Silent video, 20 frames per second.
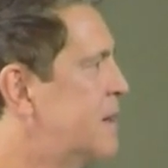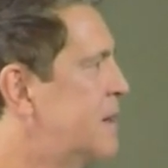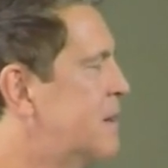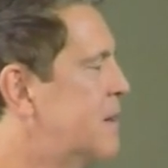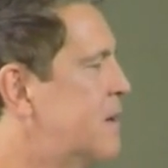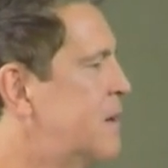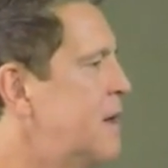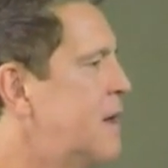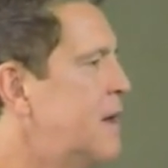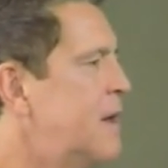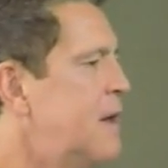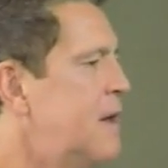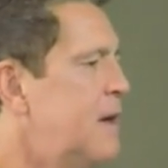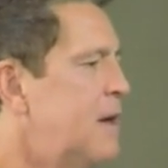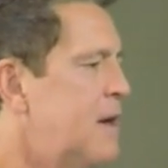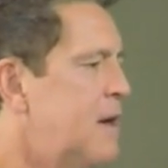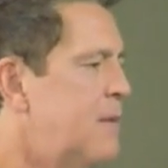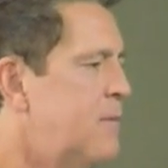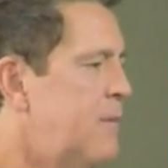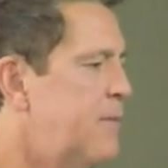You know,
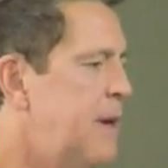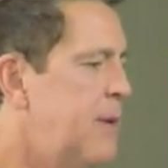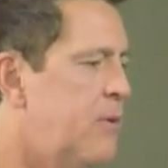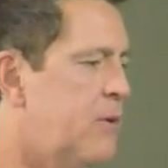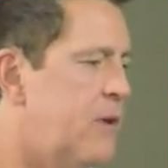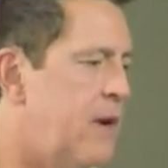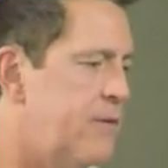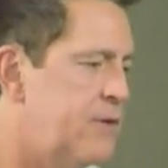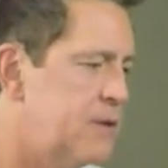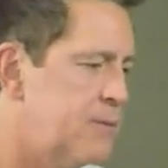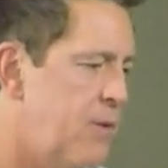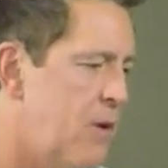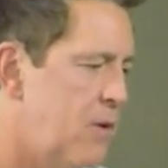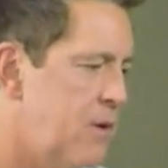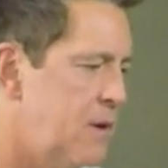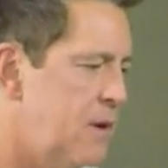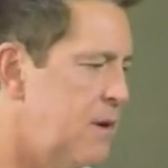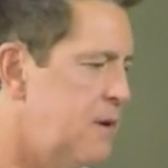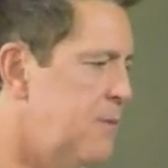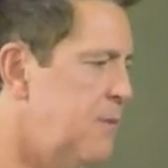and people have
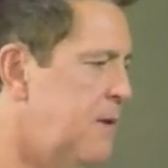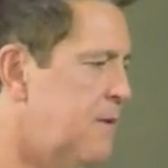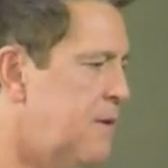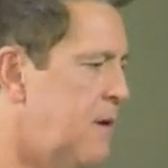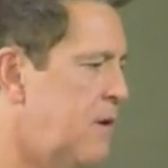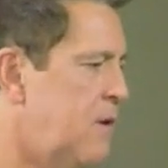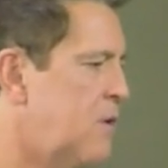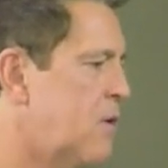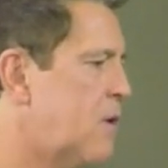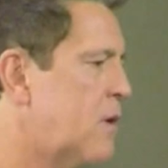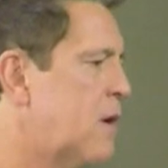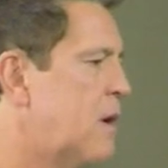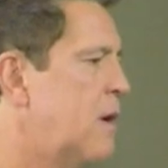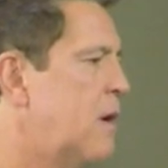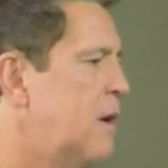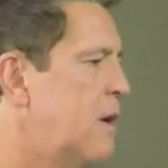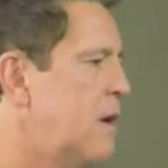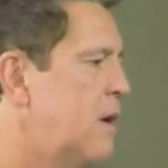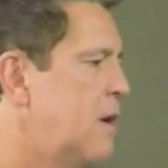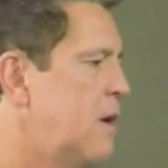spoken into me and saying you're
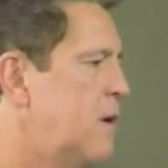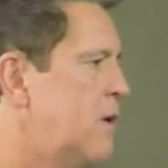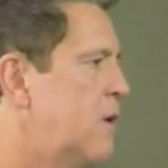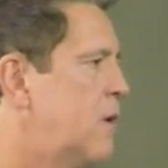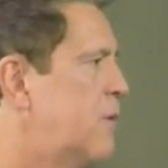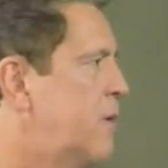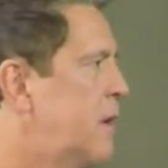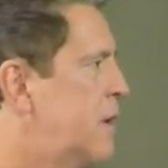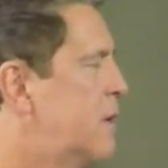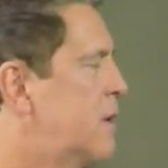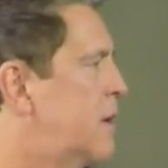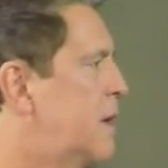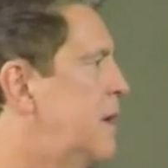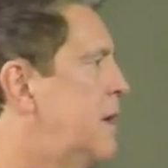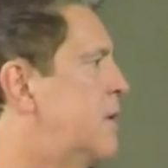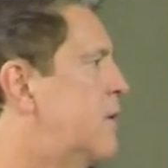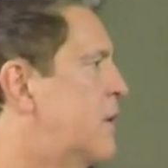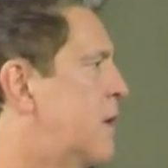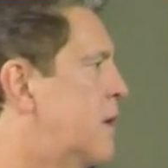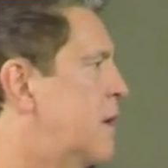you're a really good
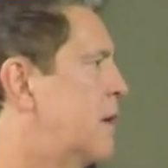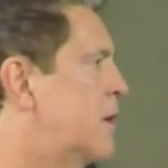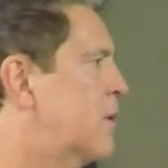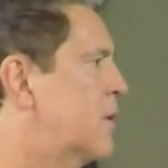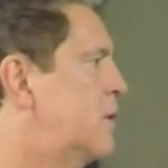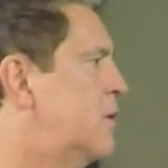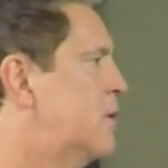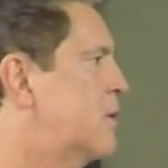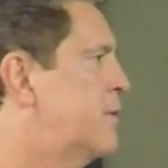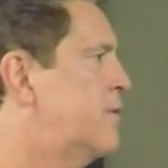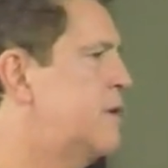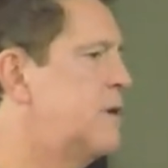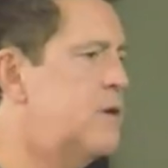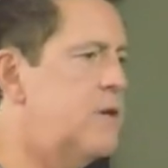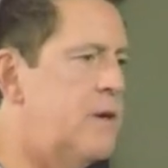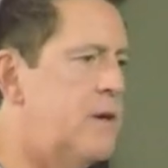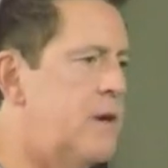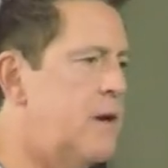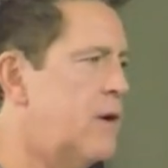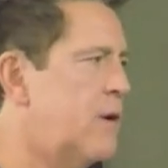leader, Ernie, or you're a
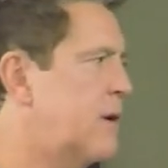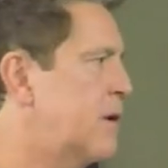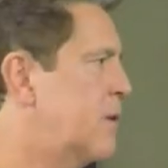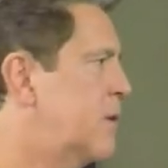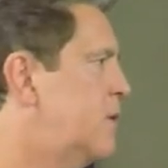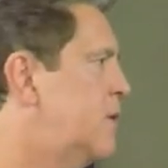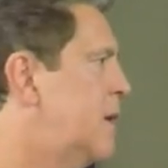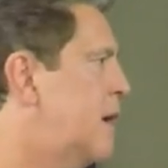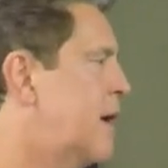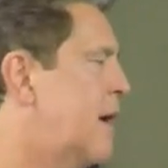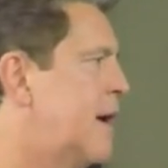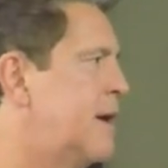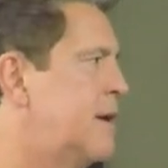visionary, or you got